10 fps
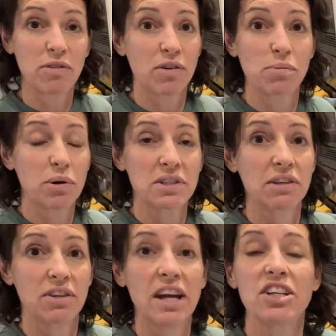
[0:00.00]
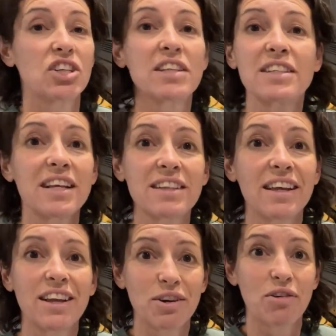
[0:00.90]
processor. It just doesn't
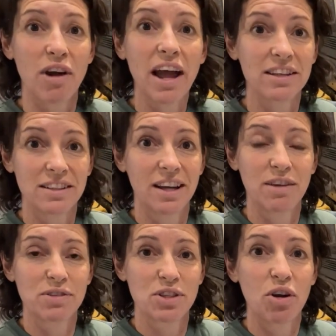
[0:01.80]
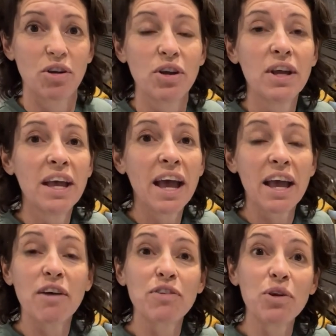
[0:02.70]
get it ground enough. So
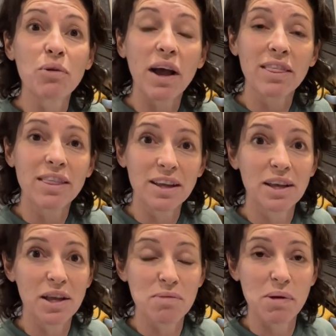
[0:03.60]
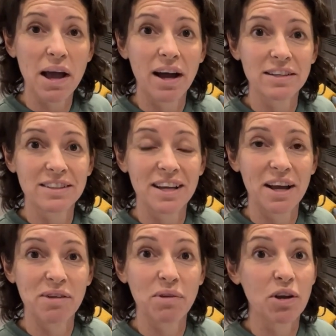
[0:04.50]
if you are thinking about
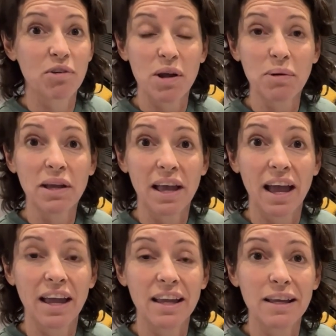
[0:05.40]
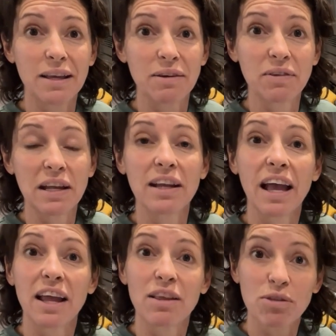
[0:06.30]
getting a
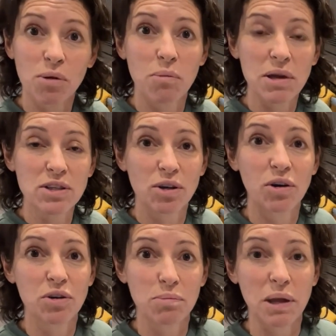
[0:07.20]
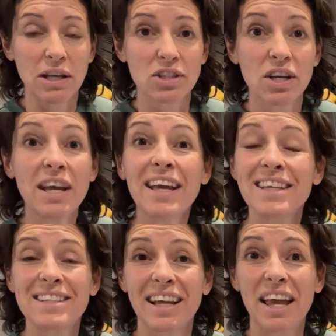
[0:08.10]
Thermomix on your bench,
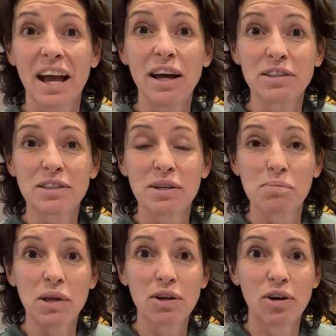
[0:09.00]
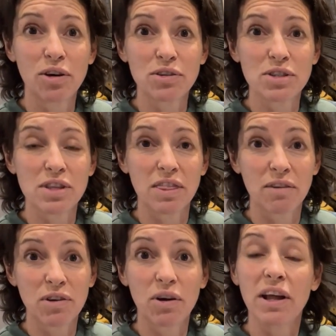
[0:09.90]
sing out, because
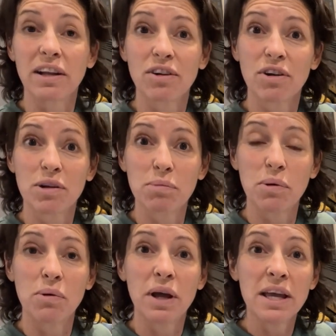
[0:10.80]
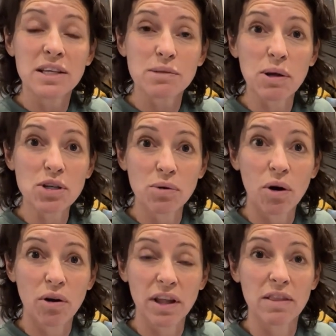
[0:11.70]
they've got an incredible special
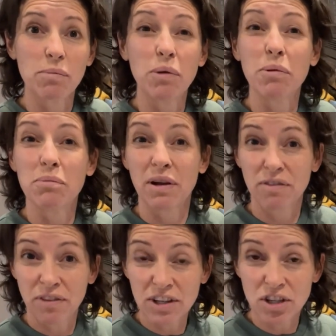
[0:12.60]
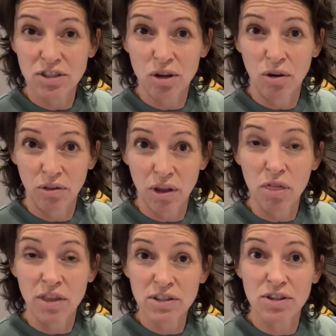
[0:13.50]
on at the moment, but it finishes on
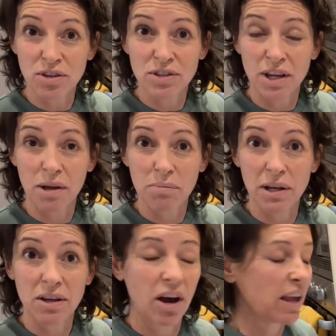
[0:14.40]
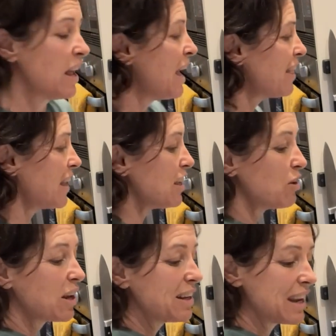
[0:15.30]
this Thursday at midnight, that you
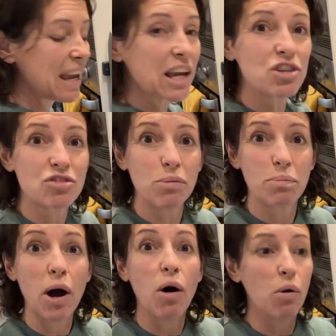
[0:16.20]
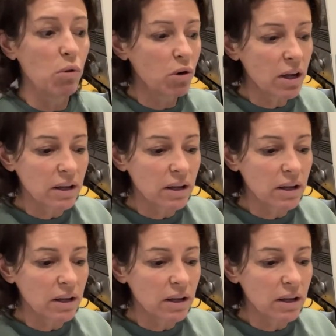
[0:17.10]
get an extra bowl,